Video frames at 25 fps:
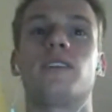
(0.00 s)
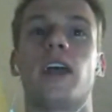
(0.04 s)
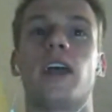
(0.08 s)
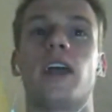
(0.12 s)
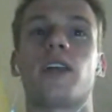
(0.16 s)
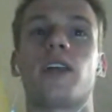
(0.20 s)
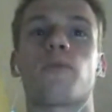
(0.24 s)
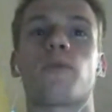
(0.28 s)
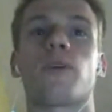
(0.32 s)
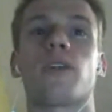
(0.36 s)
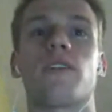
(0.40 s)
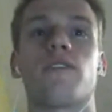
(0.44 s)

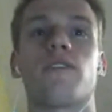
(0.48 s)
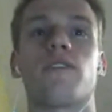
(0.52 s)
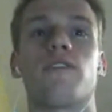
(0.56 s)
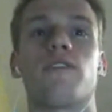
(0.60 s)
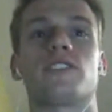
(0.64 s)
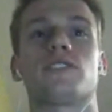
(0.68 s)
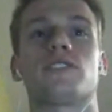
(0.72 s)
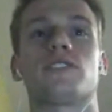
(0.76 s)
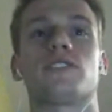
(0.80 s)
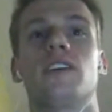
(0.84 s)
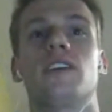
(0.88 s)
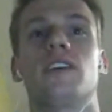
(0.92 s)
getting rid of
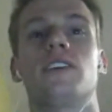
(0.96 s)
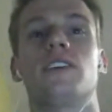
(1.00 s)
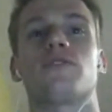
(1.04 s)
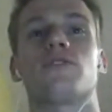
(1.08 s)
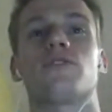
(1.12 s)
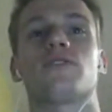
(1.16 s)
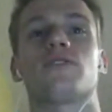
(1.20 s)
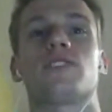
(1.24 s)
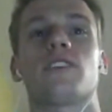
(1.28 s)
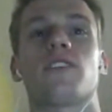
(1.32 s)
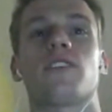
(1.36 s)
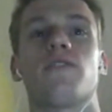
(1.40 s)
its
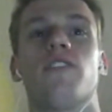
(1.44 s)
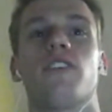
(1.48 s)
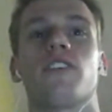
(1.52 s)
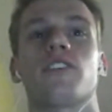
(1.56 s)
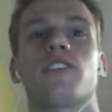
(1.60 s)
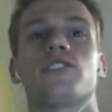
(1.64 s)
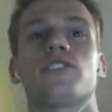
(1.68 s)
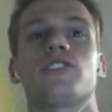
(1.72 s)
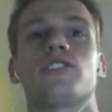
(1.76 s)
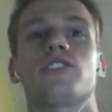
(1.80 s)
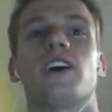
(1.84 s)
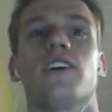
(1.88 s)
interesting
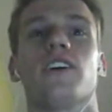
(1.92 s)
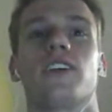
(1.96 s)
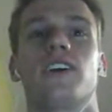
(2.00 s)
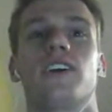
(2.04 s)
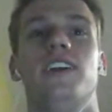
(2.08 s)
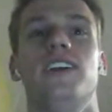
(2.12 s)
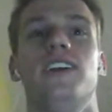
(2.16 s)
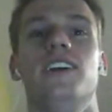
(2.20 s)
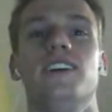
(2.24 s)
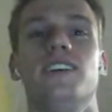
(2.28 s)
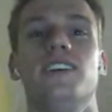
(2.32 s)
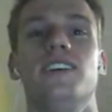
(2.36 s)

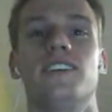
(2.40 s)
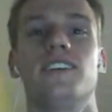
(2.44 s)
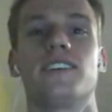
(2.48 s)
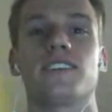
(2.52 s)
functionality.